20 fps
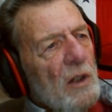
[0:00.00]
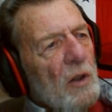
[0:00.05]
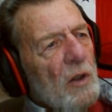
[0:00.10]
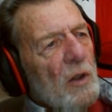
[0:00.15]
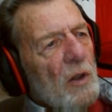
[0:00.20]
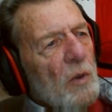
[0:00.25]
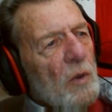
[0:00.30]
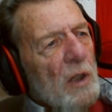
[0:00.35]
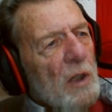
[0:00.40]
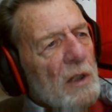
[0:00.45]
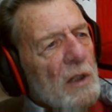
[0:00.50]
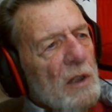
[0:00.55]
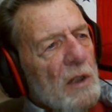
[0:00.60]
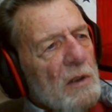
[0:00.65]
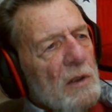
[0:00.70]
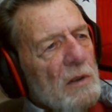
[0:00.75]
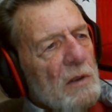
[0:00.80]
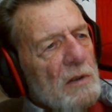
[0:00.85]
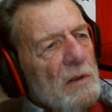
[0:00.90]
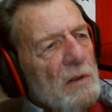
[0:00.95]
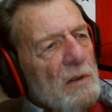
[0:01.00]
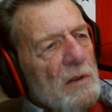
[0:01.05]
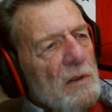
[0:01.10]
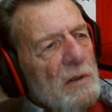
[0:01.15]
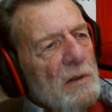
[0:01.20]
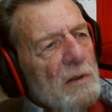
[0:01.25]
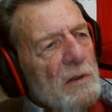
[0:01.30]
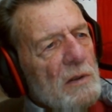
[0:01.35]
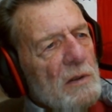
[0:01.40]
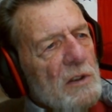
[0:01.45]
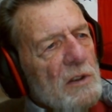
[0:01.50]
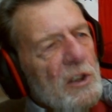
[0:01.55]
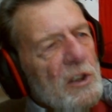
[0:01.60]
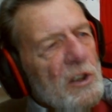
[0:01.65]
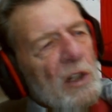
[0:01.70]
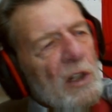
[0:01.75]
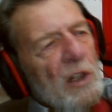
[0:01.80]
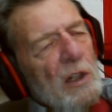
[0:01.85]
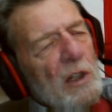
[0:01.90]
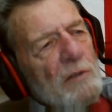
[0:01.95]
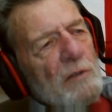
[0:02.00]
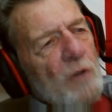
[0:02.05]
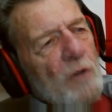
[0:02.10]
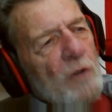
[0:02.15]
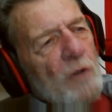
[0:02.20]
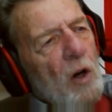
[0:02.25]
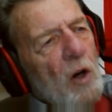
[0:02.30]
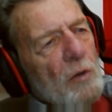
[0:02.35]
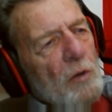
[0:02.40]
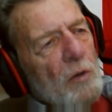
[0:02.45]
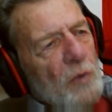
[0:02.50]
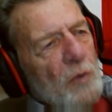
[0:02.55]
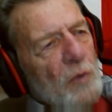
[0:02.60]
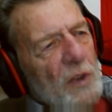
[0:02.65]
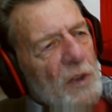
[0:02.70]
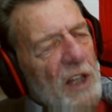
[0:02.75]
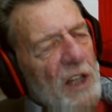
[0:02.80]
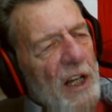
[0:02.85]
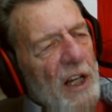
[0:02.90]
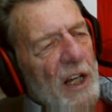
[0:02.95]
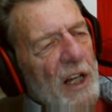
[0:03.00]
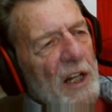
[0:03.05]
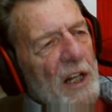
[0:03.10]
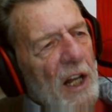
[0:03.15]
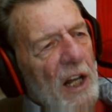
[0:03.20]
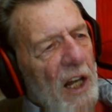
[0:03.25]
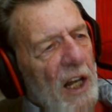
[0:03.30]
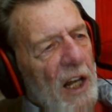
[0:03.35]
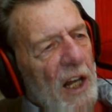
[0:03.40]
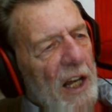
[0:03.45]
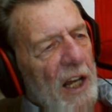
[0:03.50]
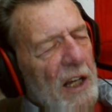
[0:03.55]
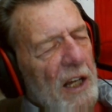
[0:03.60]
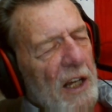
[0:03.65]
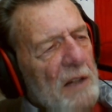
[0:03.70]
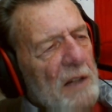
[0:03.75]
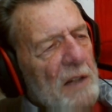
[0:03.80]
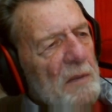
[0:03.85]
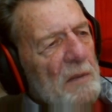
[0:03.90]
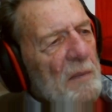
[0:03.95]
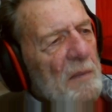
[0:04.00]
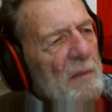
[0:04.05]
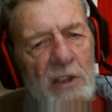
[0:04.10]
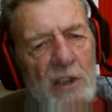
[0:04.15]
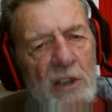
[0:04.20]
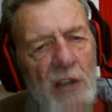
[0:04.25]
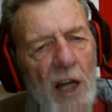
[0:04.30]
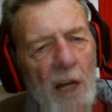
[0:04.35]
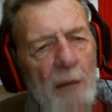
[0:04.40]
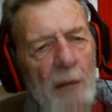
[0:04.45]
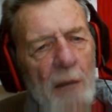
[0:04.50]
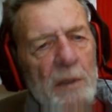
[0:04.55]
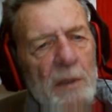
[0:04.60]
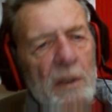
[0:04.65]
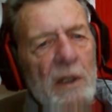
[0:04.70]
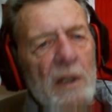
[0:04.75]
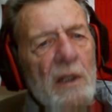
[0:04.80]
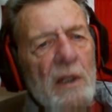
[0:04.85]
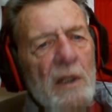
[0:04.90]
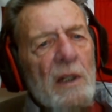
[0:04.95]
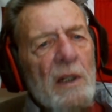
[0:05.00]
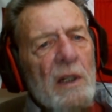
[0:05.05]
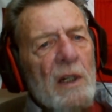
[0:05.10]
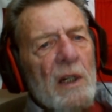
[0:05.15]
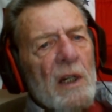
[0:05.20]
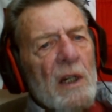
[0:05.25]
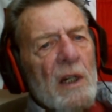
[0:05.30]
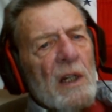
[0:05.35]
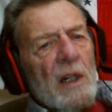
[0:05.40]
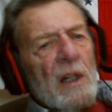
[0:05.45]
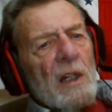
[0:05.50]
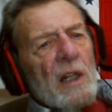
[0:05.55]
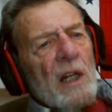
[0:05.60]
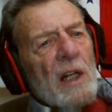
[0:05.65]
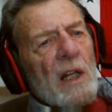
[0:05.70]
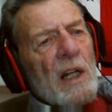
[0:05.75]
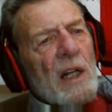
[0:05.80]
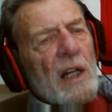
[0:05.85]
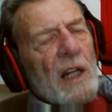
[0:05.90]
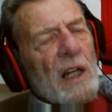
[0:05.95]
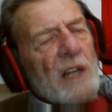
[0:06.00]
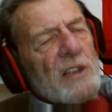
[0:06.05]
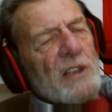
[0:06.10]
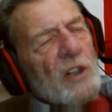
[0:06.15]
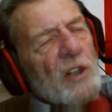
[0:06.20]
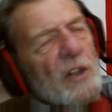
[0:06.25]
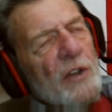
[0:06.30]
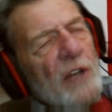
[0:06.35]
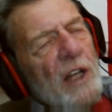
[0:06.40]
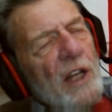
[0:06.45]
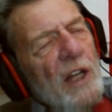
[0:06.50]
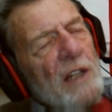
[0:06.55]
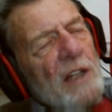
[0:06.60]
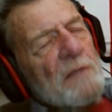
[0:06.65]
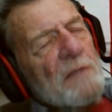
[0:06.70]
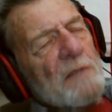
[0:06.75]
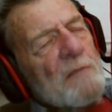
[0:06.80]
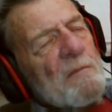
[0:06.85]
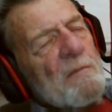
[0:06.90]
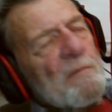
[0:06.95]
were still involved with the NLA, stopped. And so then